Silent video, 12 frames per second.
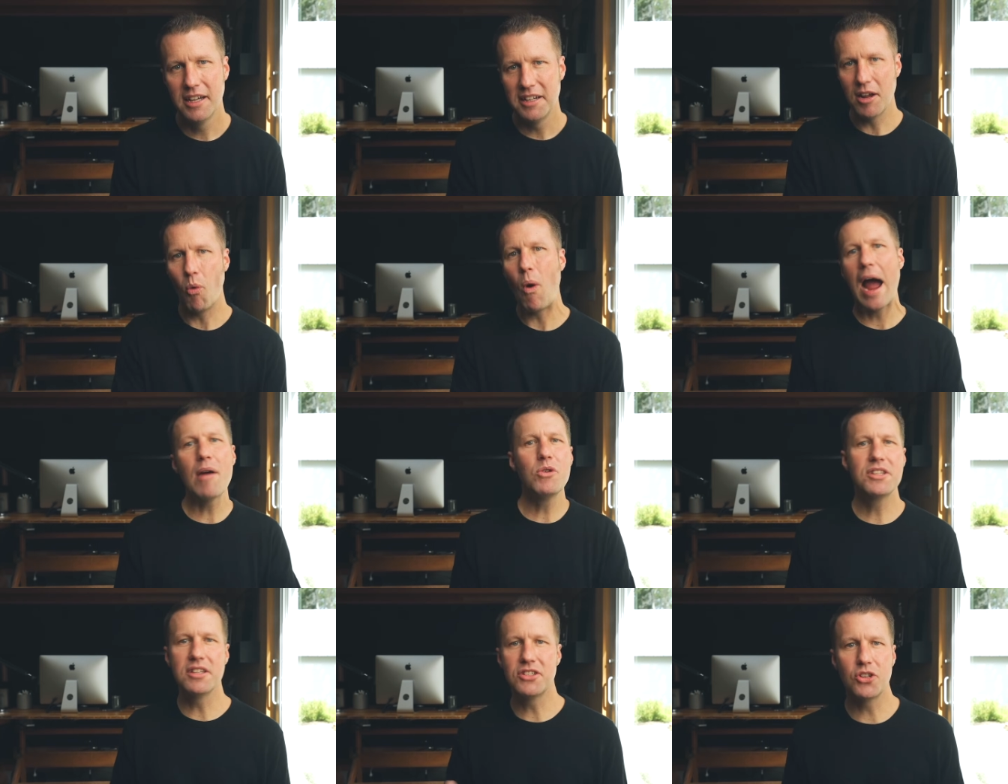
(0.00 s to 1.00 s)
Now, why
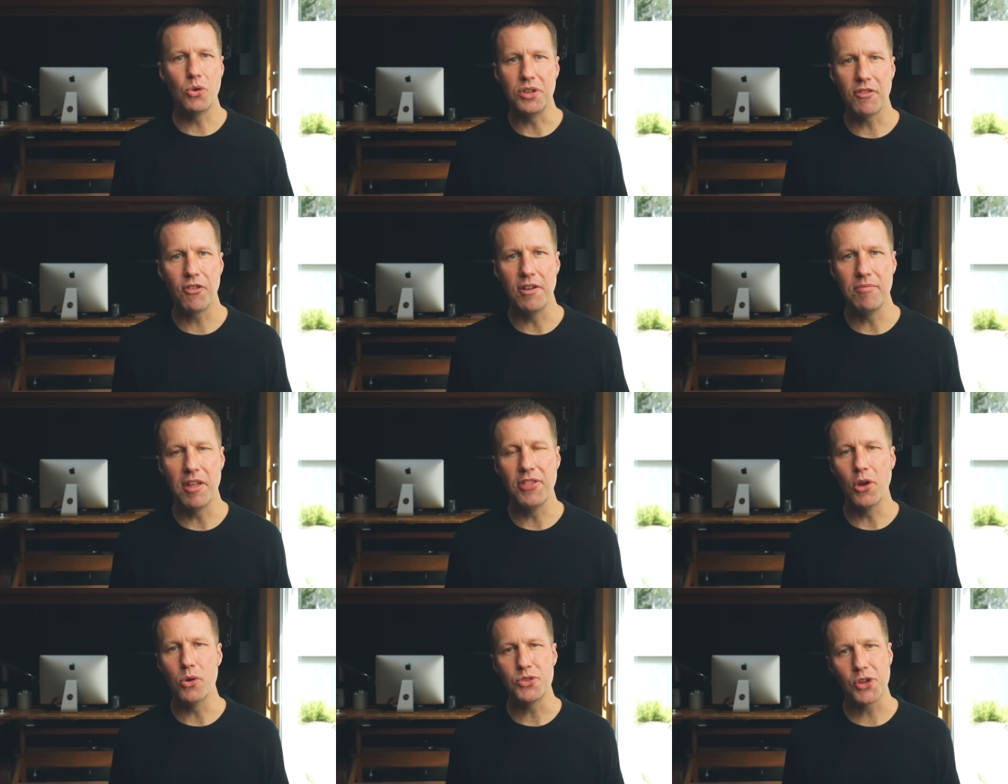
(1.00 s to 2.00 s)
was this so different than
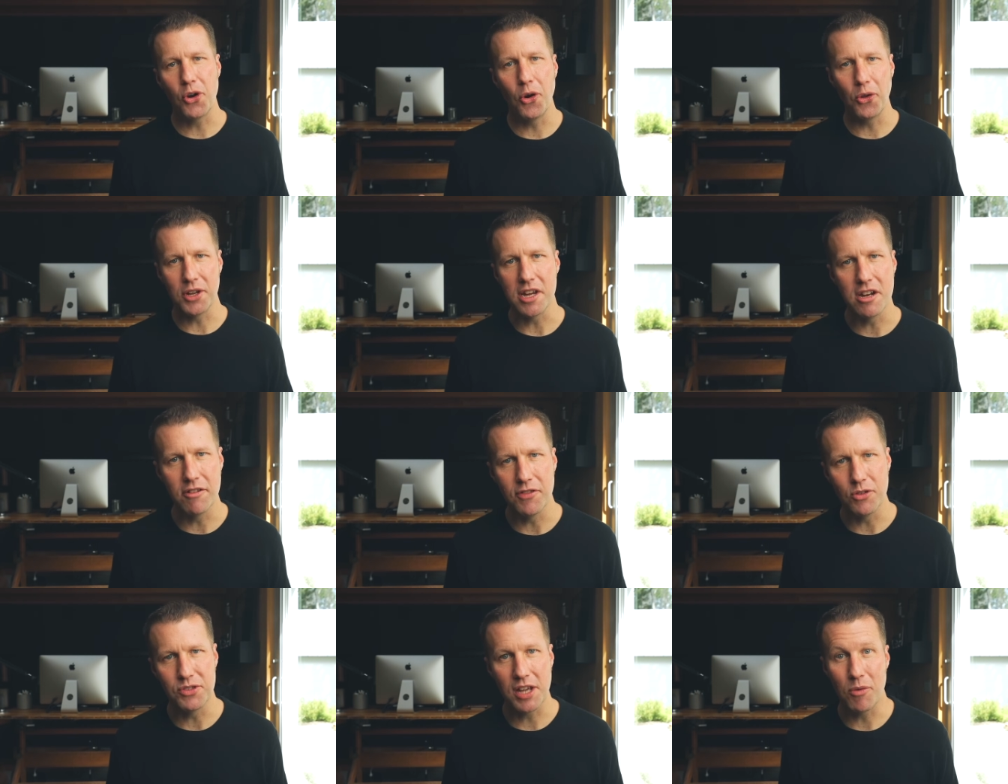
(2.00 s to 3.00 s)
those early
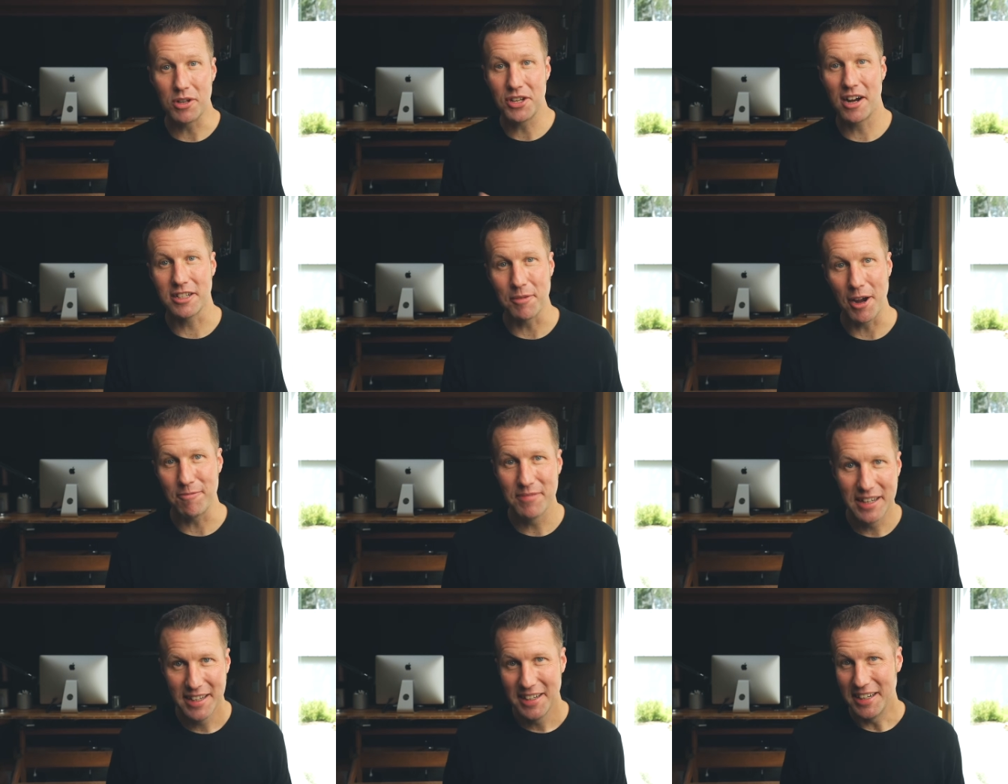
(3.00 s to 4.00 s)
interviews that we talked about?
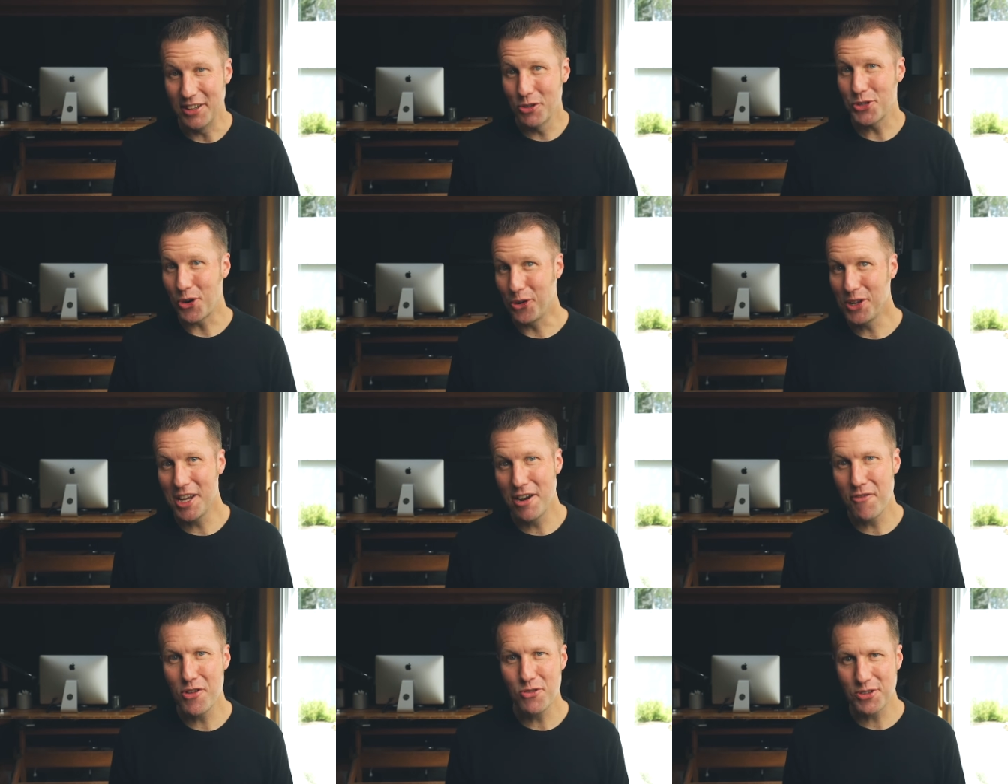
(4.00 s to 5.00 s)
In those early
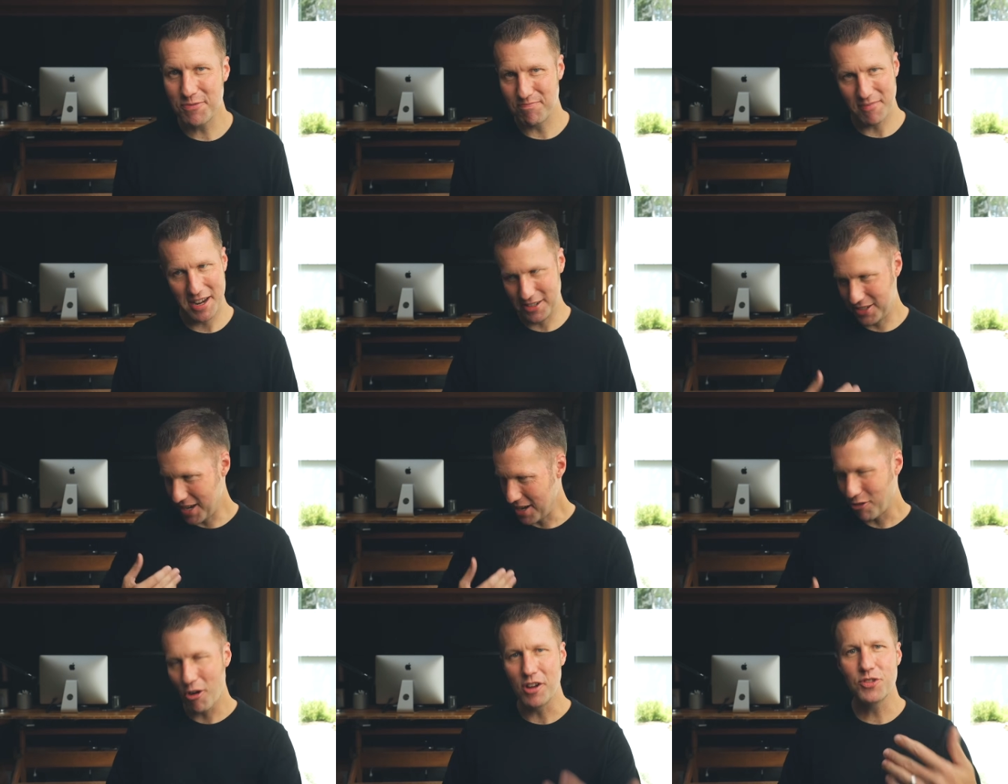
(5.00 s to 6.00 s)
interviews, I sat
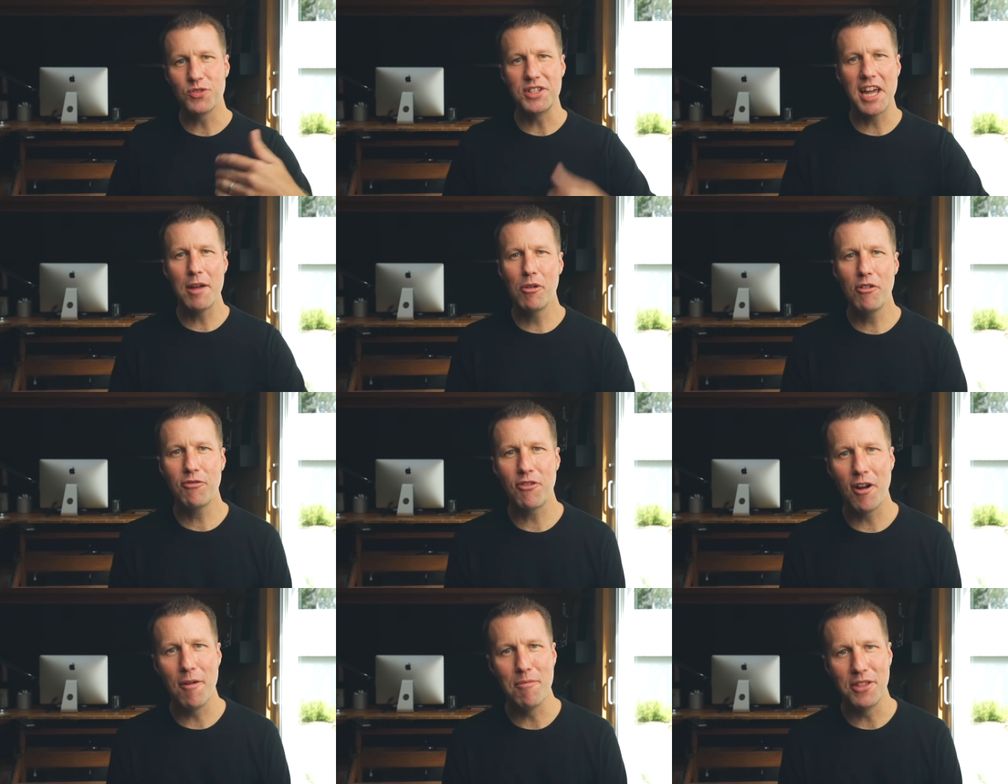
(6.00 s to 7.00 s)
across the table
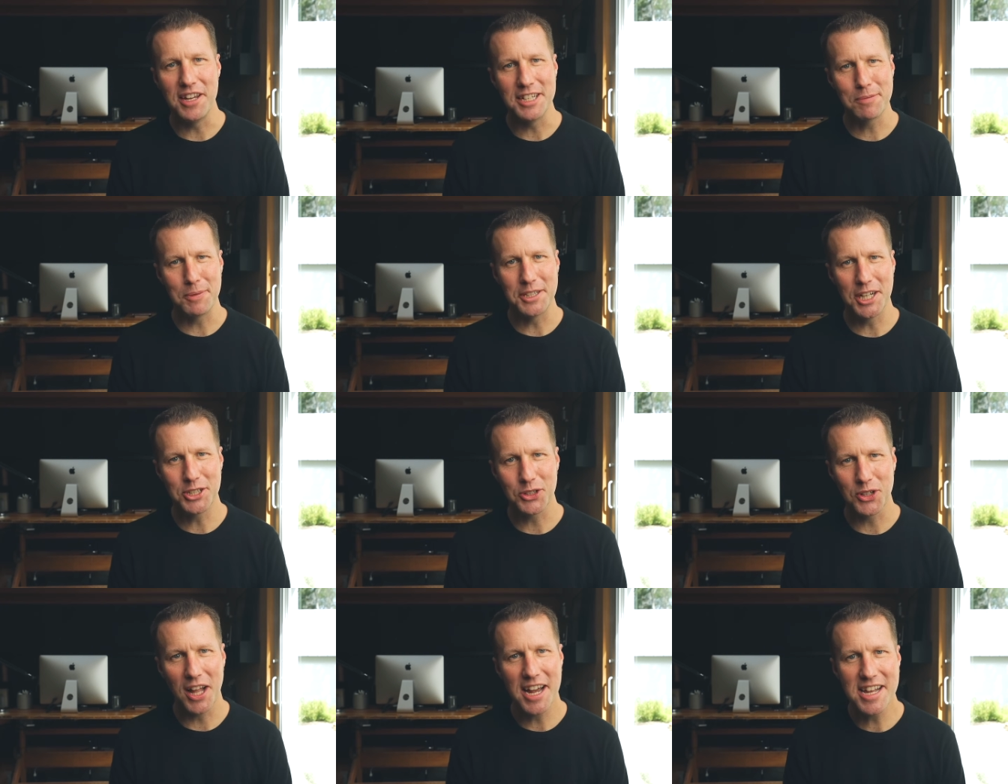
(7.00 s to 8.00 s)
from these potential
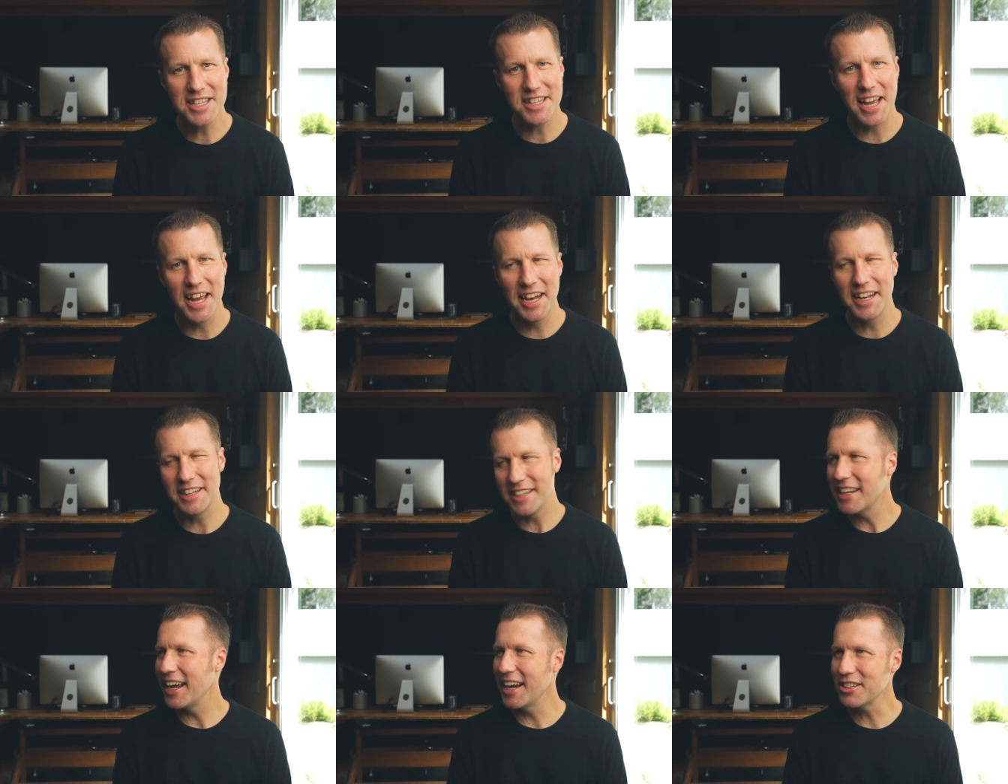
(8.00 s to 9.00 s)
clients and
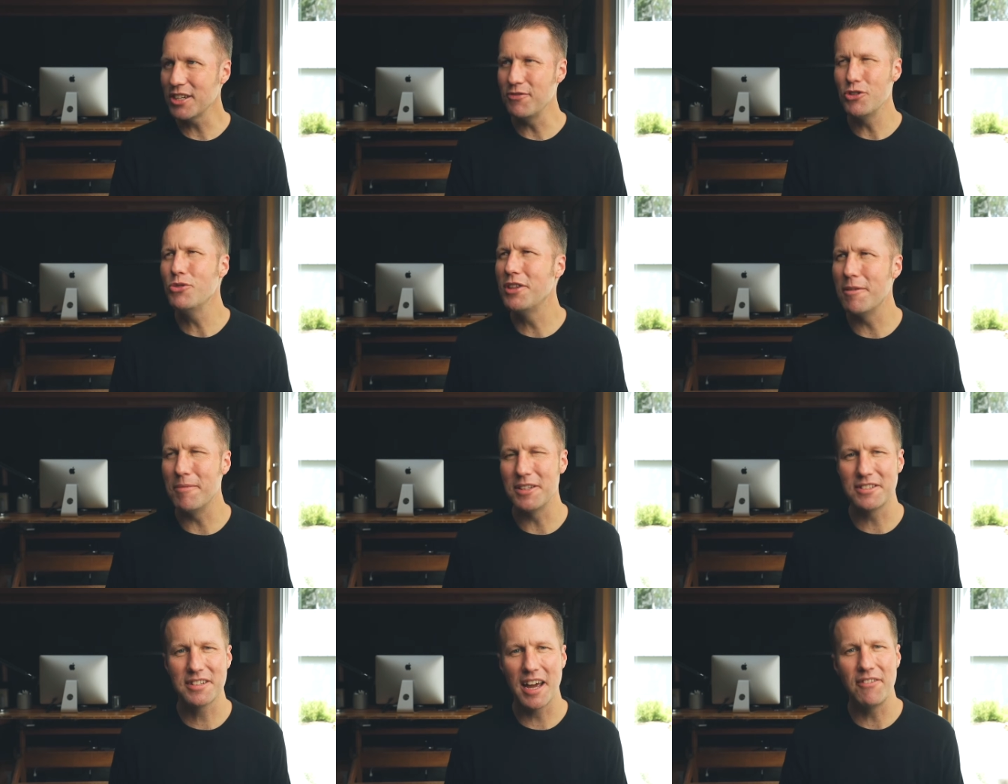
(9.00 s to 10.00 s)
actually viewed them
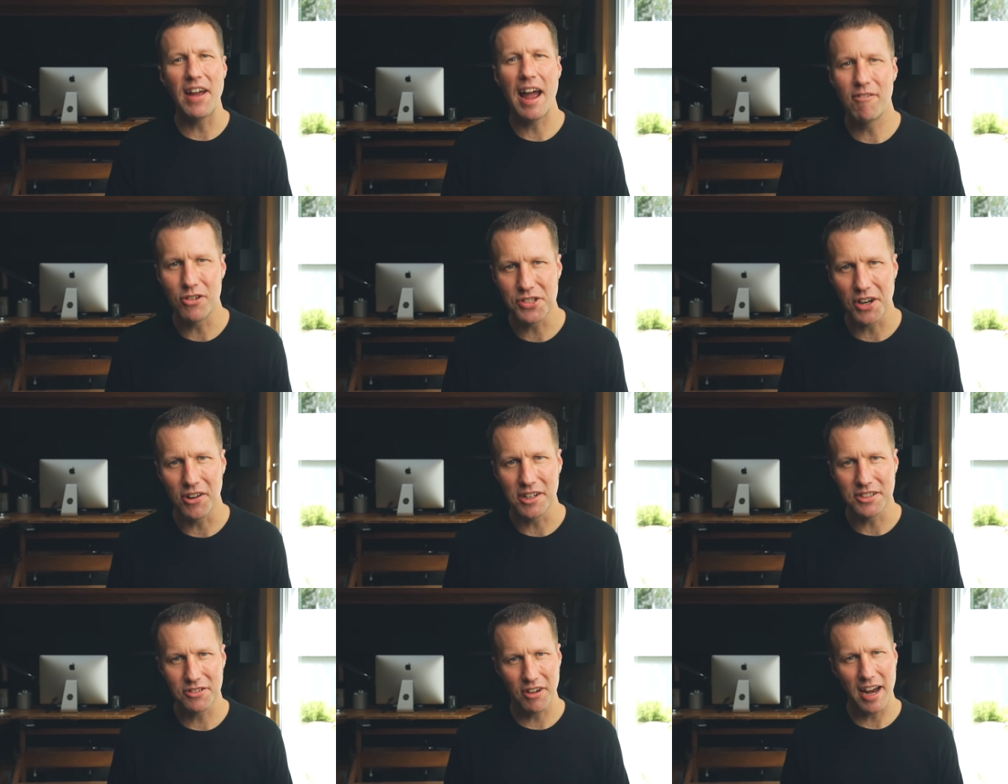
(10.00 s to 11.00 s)
as kind of
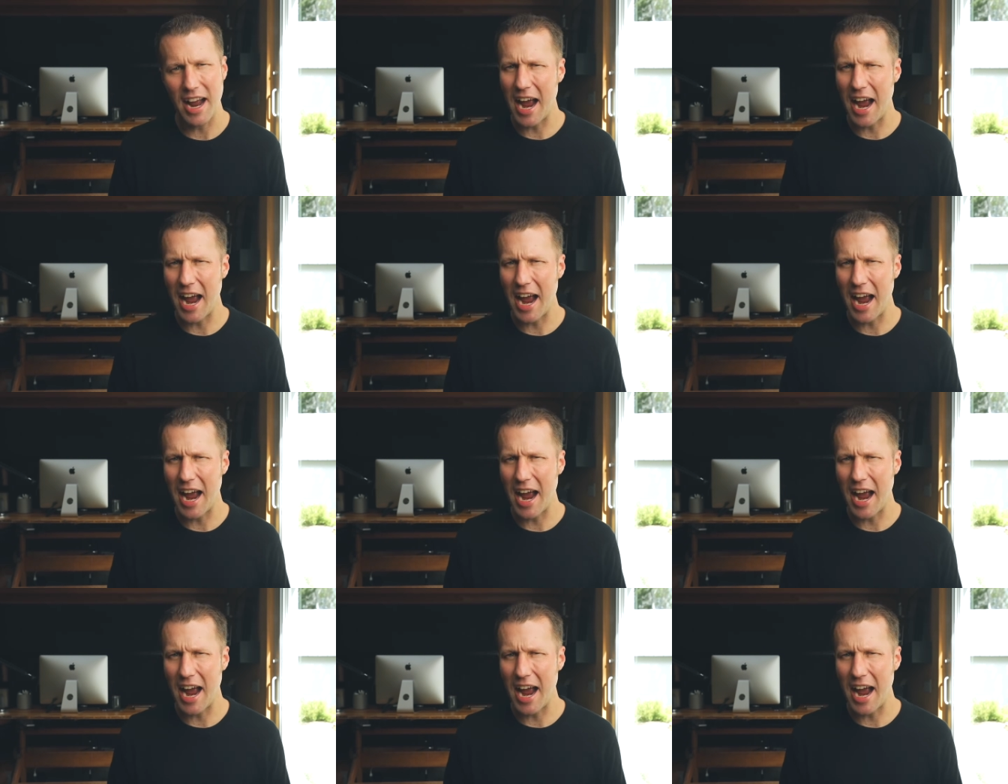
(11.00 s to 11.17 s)
adversaries, right?